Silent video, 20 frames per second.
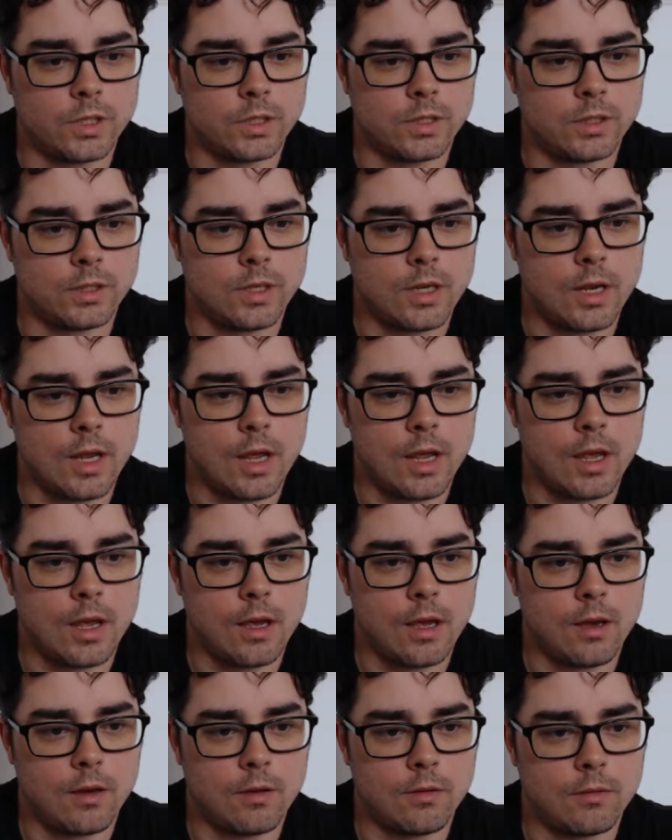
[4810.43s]
is
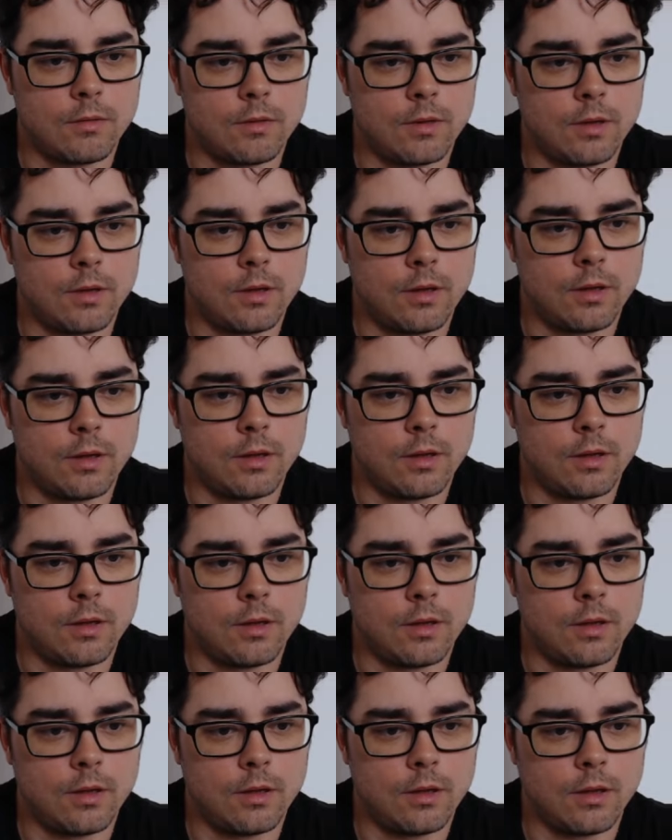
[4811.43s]
now,
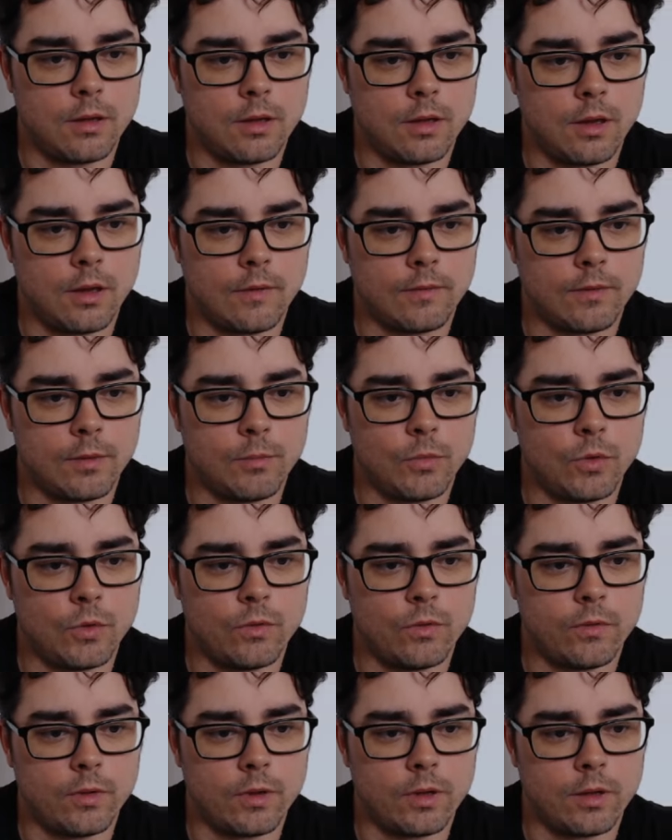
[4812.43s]
I'm gonna have to
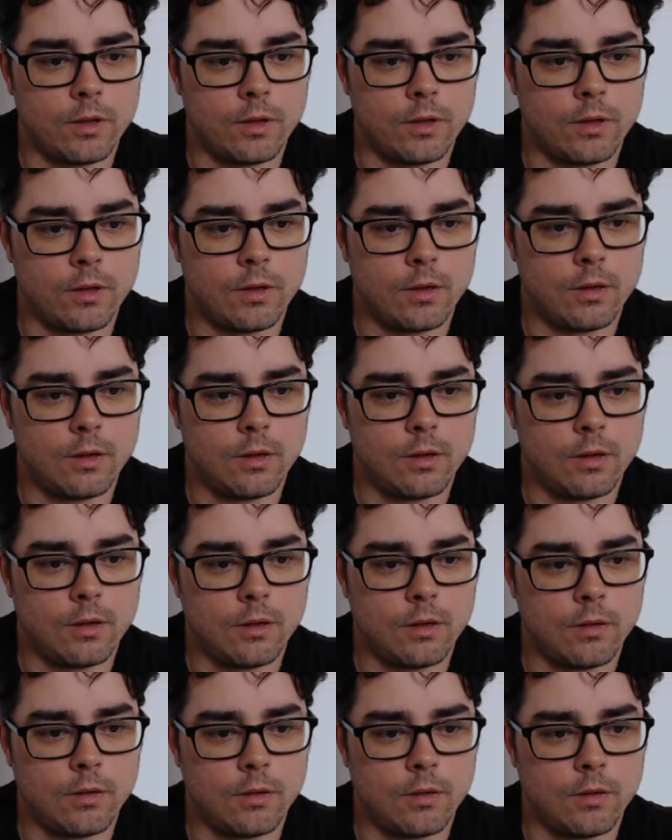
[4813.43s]
move it
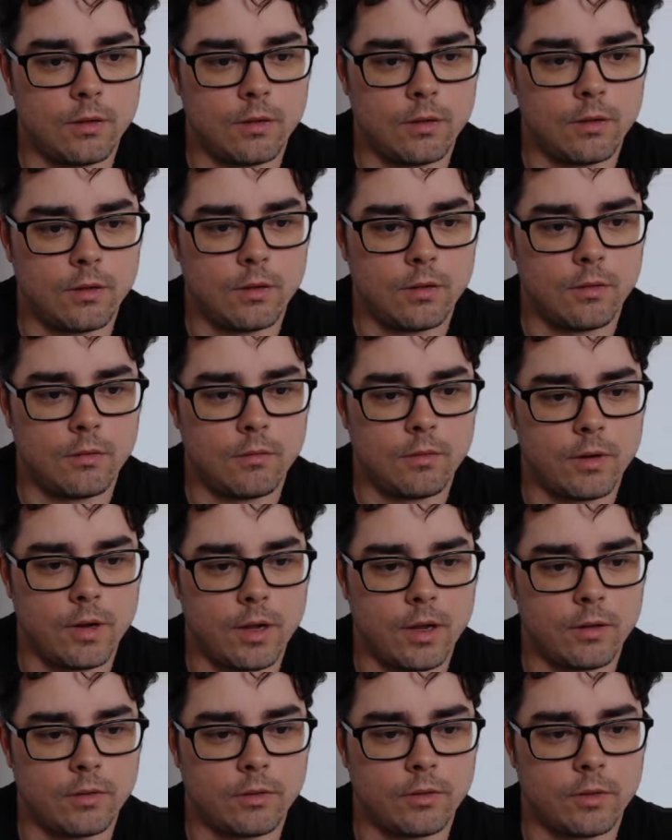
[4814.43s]

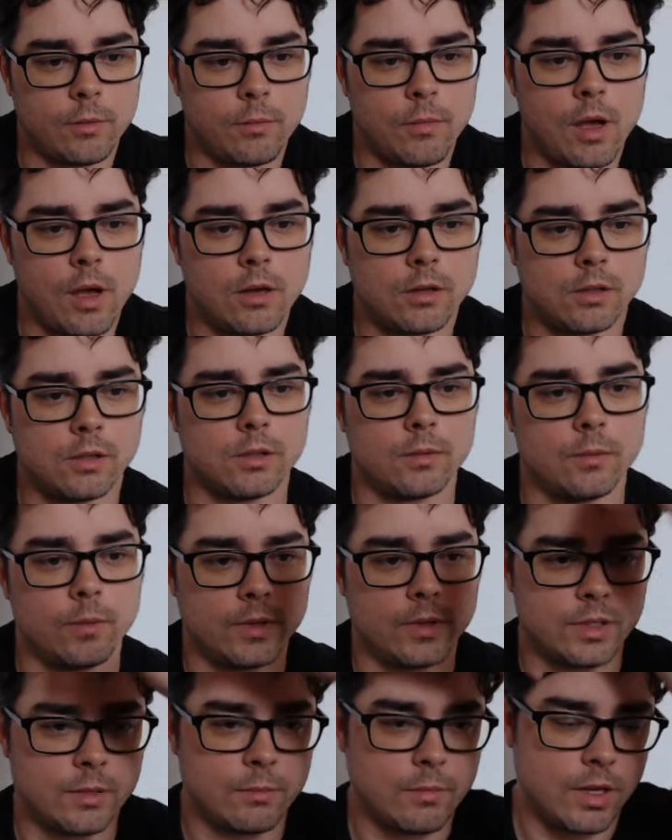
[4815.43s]
around down. So model
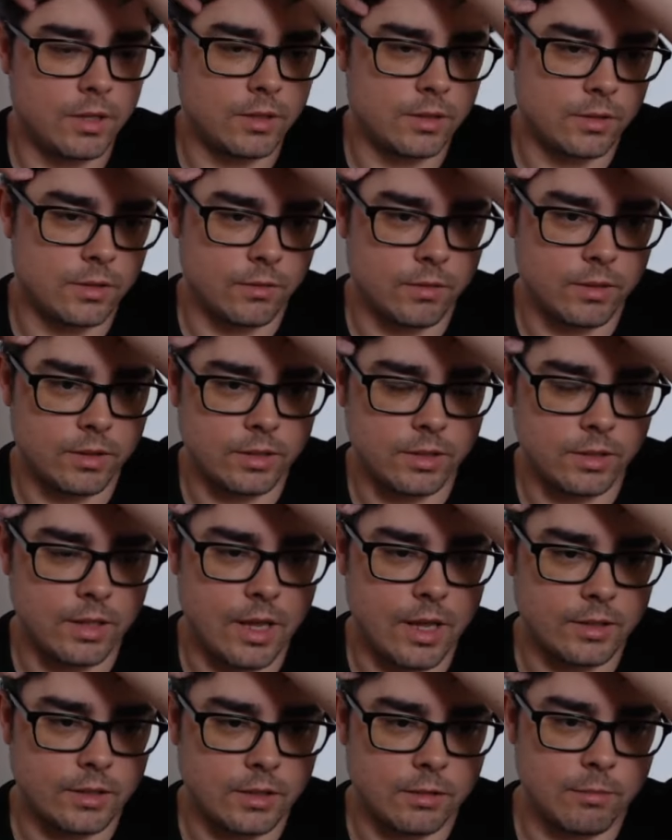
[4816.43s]
was in my source
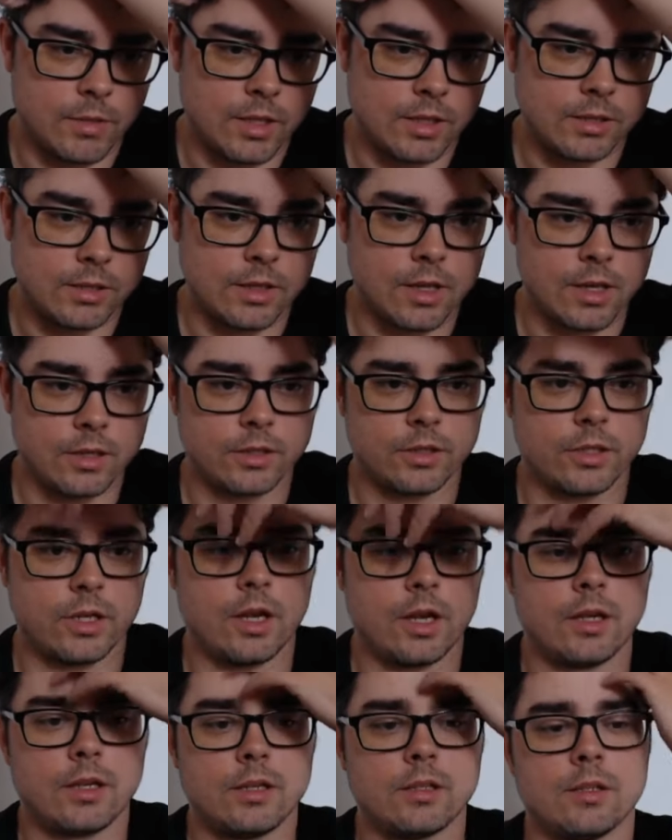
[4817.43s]

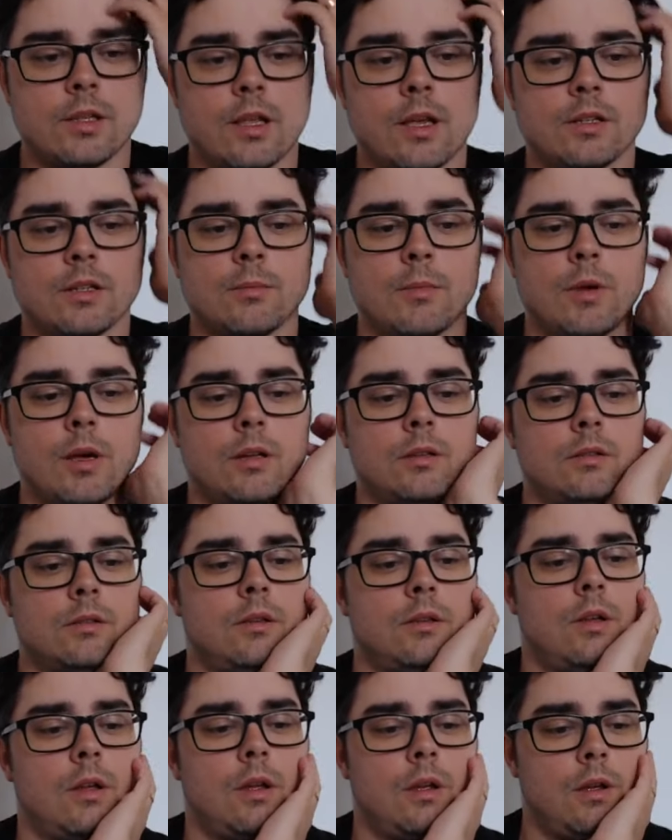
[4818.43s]

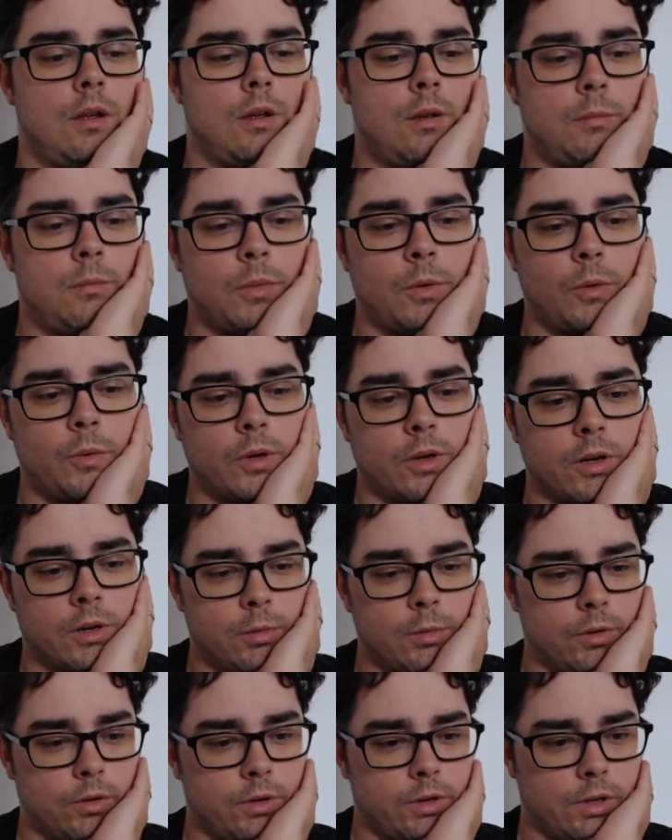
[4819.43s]
/admin/js/model, but we're
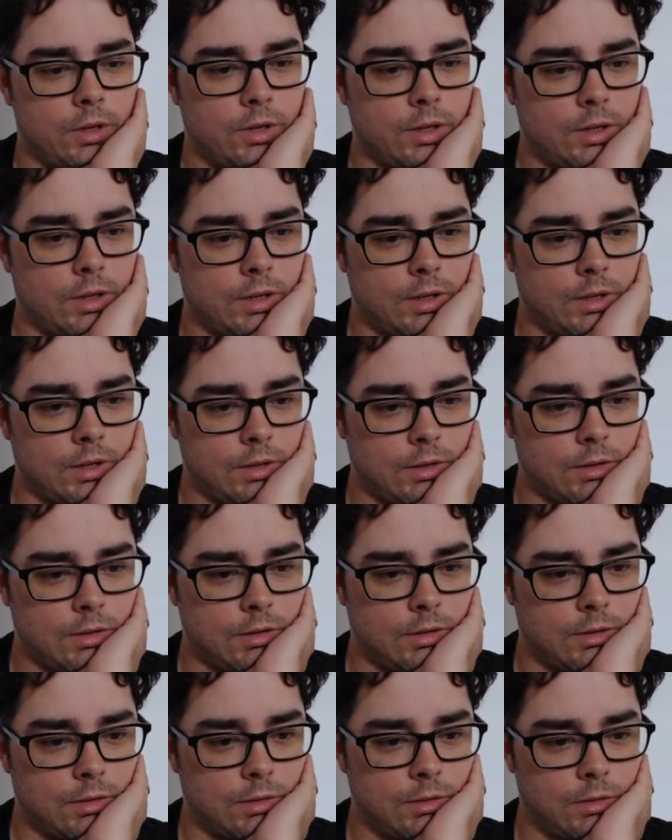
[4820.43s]
gonna put it
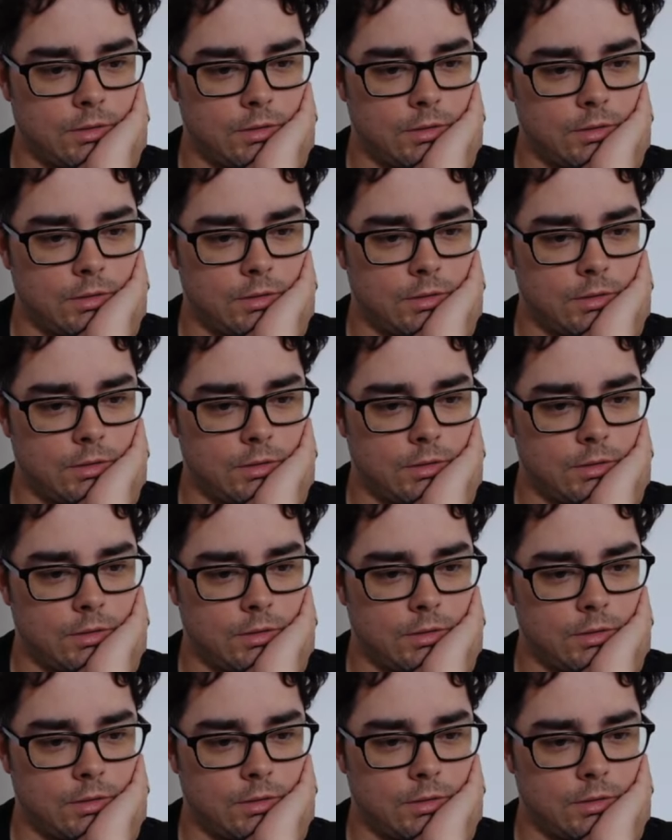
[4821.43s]
in.